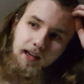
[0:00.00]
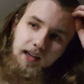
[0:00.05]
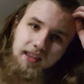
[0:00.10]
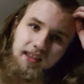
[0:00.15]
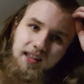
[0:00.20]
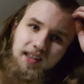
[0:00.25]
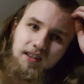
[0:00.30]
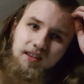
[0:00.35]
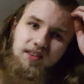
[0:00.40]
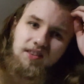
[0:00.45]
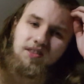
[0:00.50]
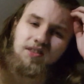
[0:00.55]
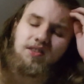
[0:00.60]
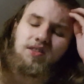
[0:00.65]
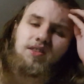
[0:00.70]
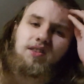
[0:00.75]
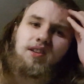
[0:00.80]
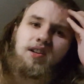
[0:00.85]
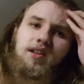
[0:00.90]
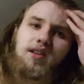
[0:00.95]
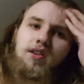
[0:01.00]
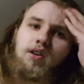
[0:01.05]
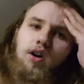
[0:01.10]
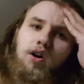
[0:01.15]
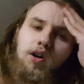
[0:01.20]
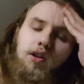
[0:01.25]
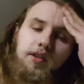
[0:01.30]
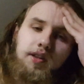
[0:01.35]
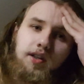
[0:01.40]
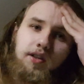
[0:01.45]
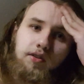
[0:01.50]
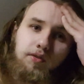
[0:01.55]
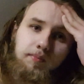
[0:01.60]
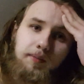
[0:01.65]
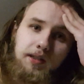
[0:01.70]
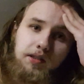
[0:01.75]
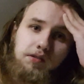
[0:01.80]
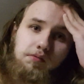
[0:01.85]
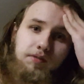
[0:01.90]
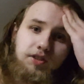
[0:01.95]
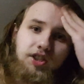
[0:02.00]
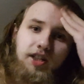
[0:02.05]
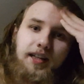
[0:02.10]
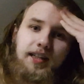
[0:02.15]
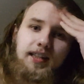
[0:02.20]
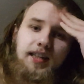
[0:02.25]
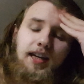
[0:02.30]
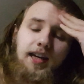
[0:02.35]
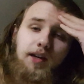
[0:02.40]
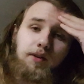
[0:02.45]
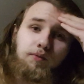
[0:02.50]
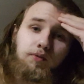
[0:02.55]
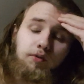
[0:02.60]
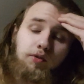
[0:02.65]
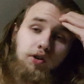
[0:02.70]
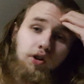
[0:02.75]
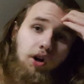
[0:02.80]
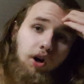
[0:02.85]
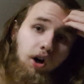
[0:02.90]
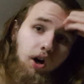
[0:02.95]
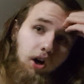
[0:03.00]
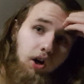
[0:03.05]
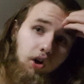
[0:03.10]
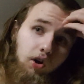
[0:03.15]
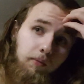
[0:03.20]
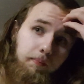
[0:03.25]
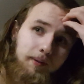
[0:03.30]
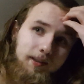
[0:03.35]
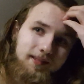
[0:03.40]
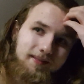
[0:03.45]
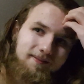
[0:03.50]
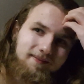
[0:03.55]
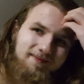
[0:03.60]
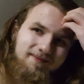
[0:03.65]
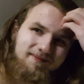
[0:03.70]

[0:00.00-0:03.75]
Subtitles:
And then all the other medals, which I can't recall, but